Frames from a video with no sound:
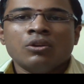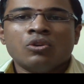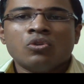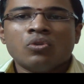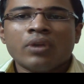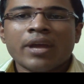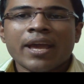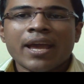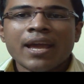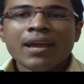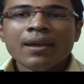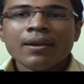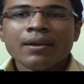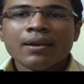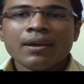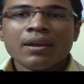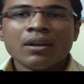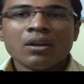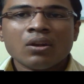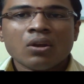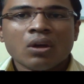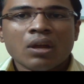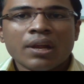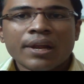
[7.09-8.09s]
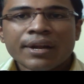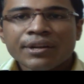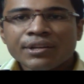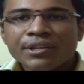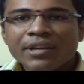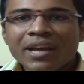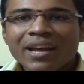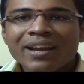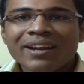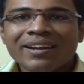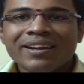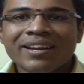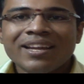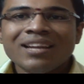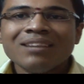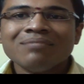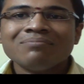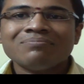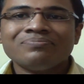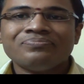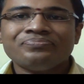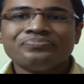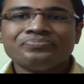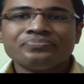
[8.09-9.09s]
Today in Knowledge Charity
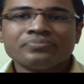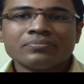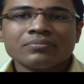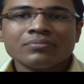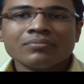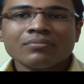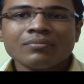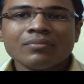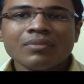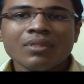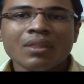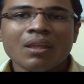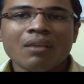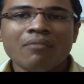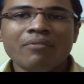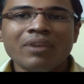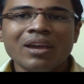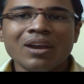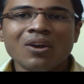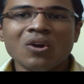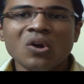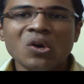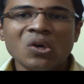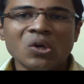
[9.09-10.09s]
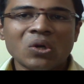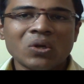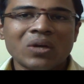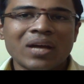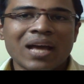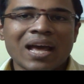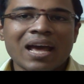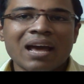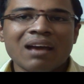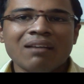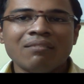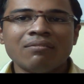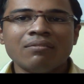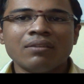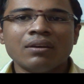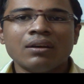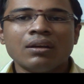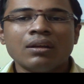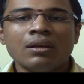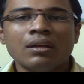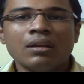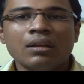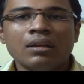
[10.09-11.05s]
we are going to have